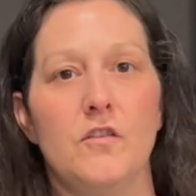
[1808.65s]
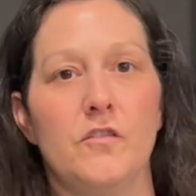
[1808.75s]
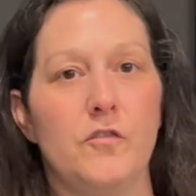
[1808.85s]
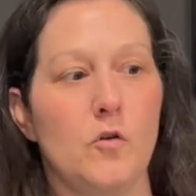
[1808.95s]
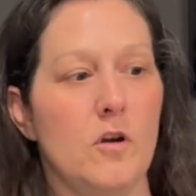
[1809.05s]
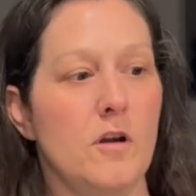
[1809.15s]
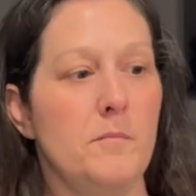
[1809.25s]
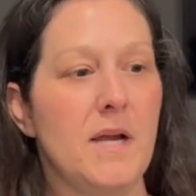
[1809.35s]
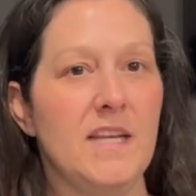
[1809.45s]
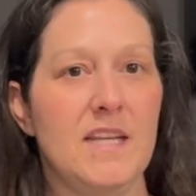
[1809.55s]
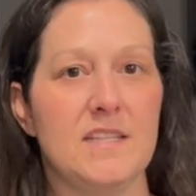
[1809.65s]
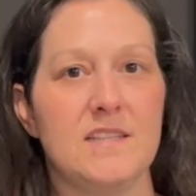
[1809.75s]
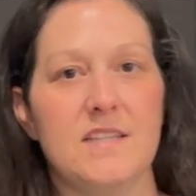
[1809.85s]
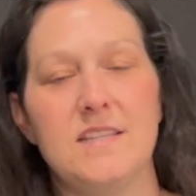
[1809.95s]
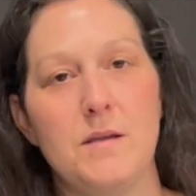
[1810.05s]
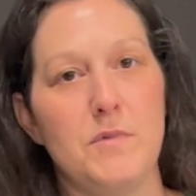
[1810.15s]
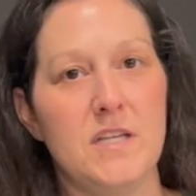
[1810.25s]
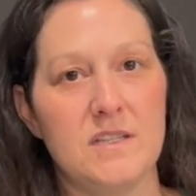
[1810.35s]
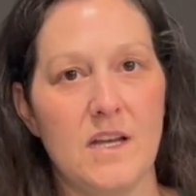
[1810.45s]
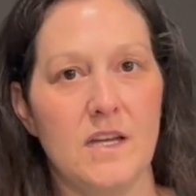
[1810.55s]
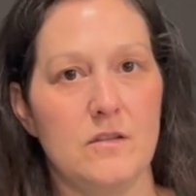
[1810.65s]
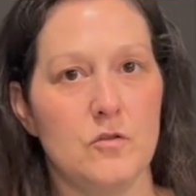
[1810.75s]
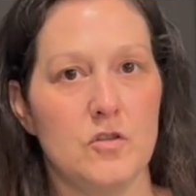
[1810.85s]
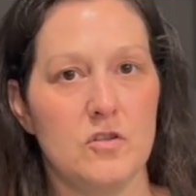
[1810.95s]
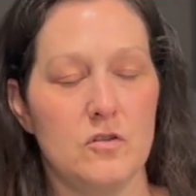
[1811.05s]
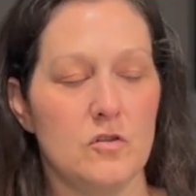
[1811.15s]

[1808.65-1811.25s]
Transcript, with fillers: for my niece, the same niece that I got those